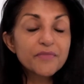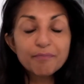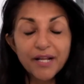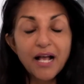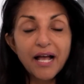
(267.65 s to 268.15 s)

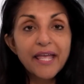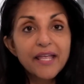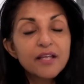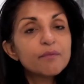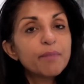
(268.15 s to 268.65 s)
But
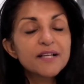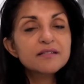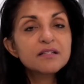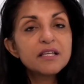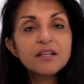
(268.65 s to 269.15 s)
I
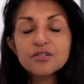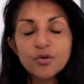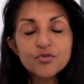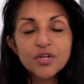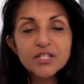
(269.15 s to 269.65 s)
personally
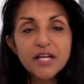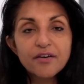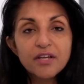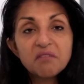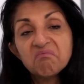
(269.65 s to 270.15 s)
don't drink
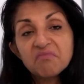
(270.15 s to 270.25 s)
dairy.